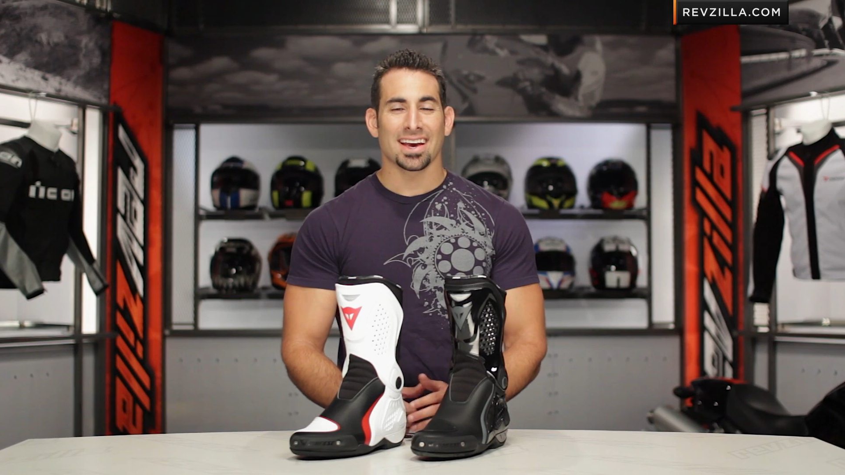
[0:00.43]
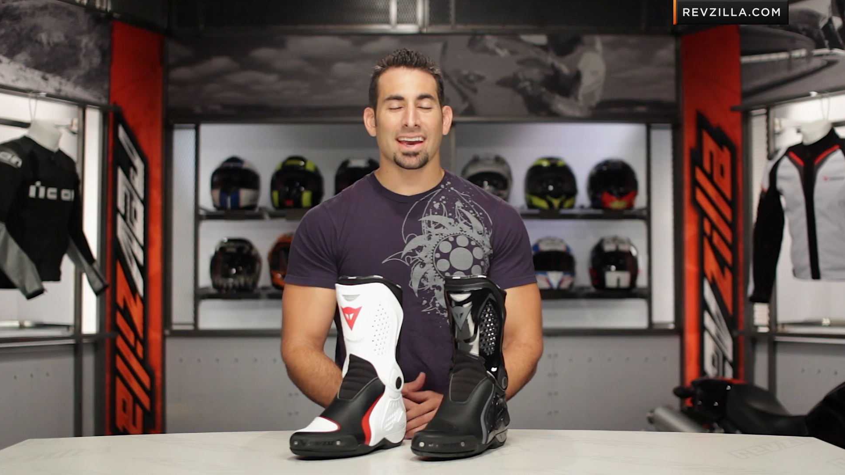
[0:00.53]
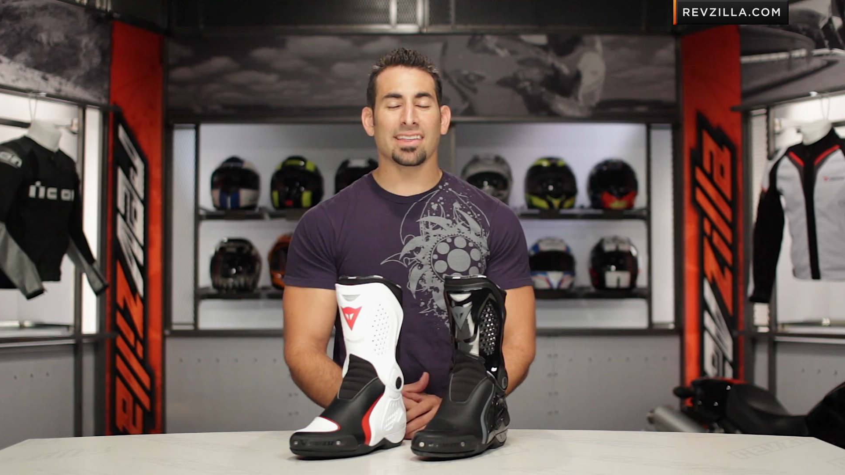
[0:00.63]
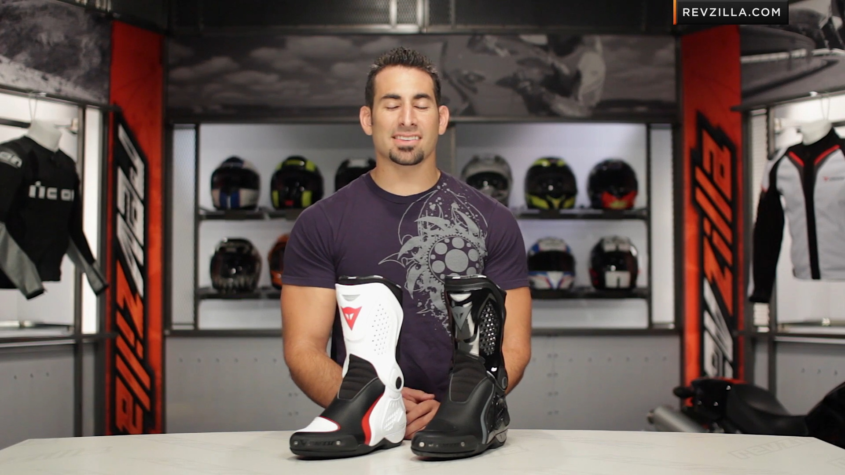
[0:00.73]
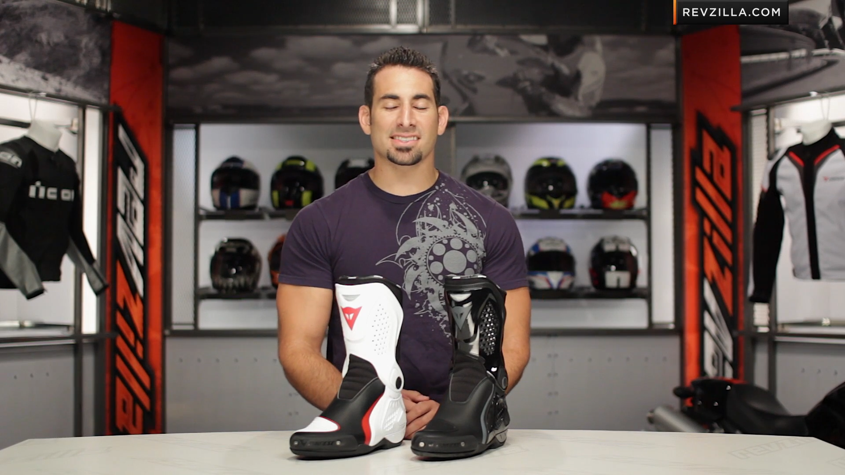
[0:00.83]

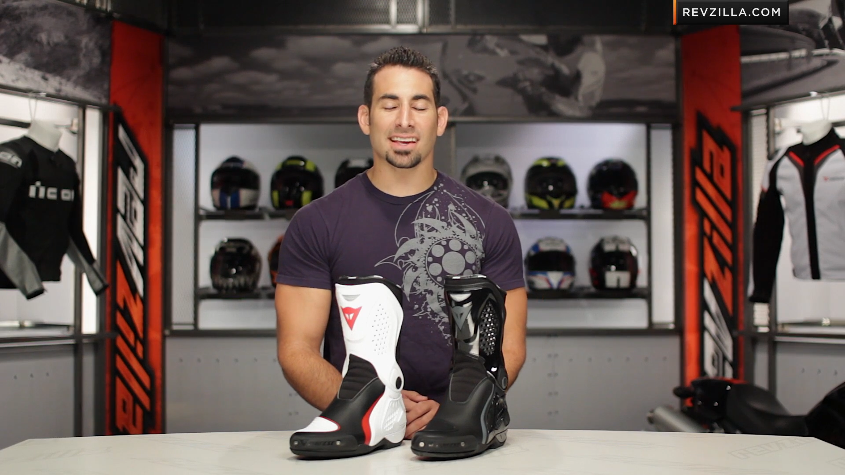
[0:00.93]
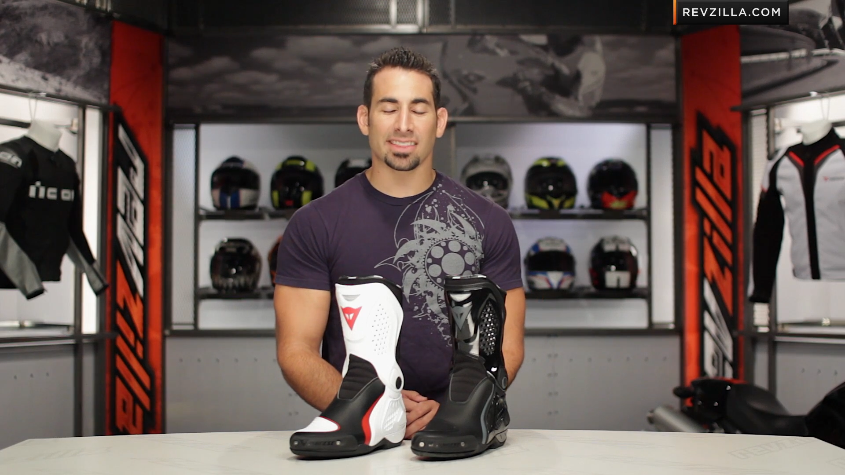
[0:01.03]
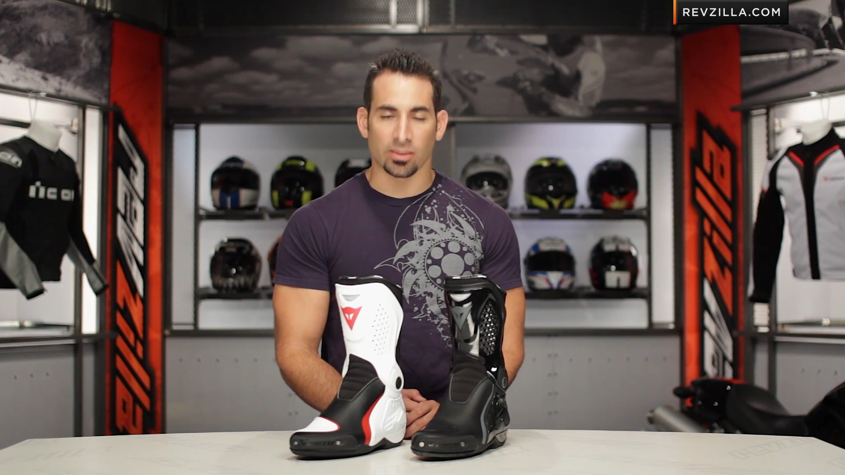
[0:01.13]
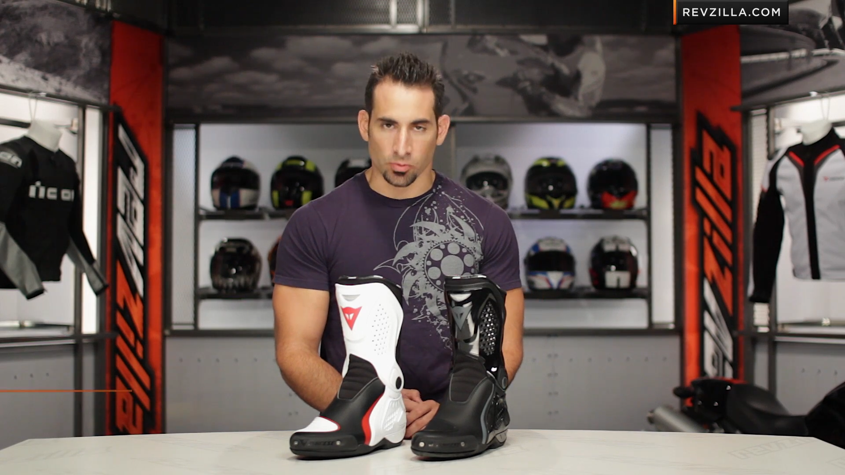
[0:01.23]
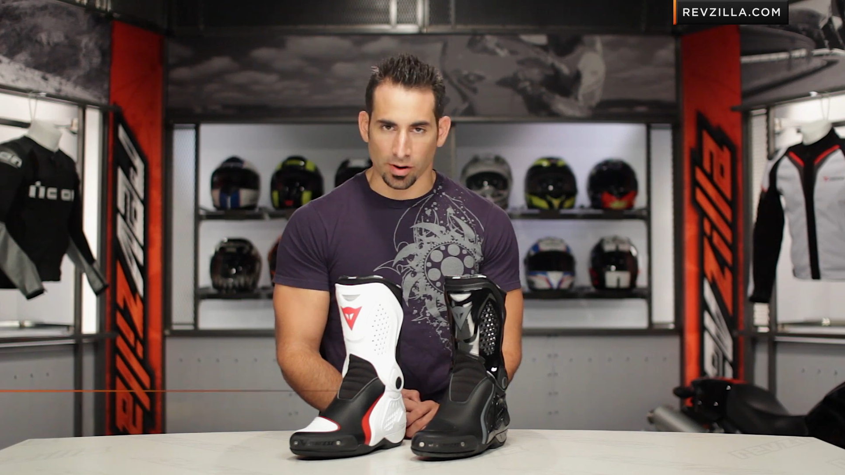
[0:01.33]
Hey, this is
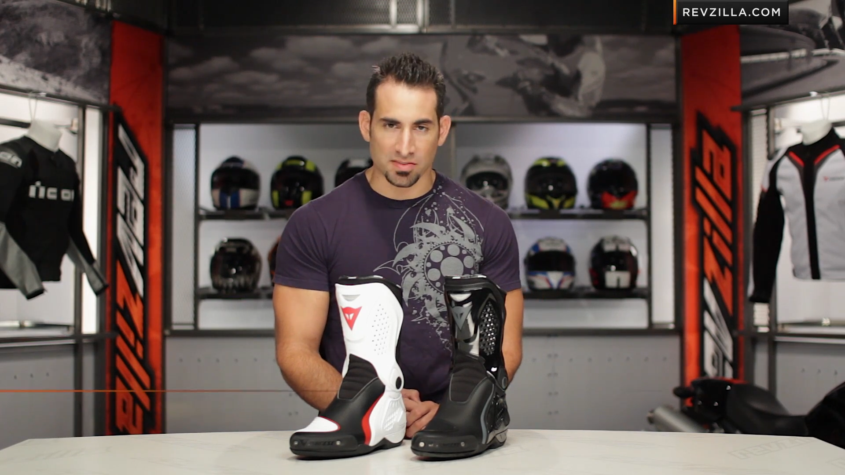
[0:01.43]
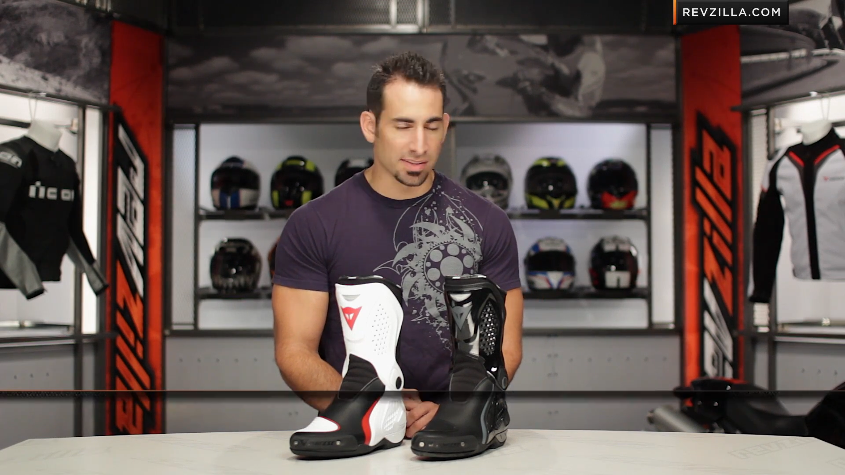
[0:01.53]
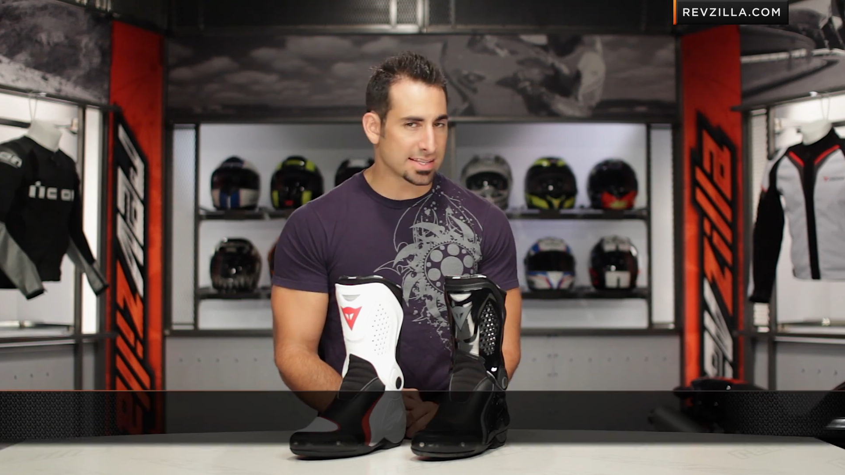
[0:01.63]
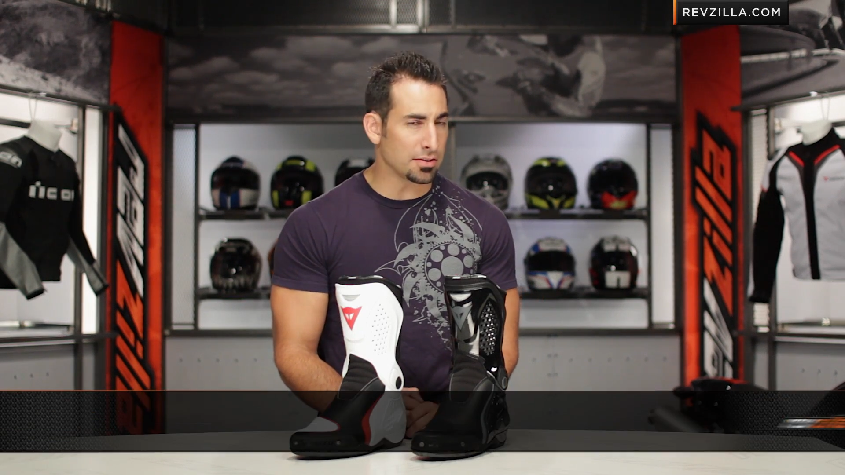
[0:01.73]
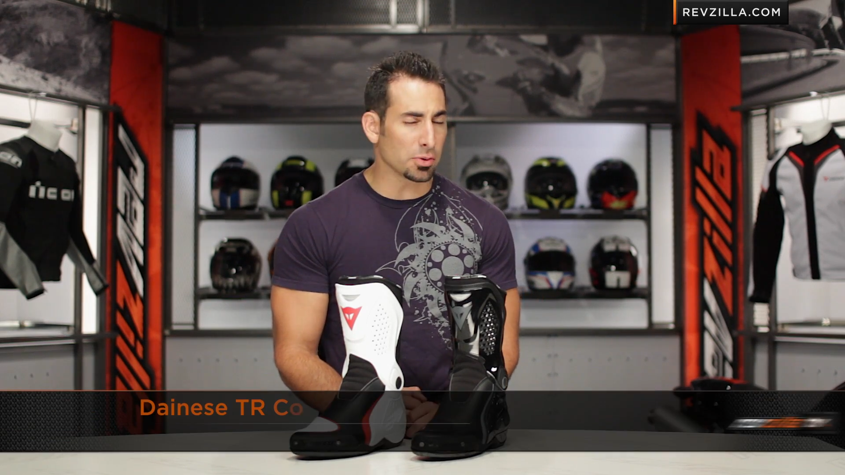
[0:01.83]
Anthony with RevZilla TV,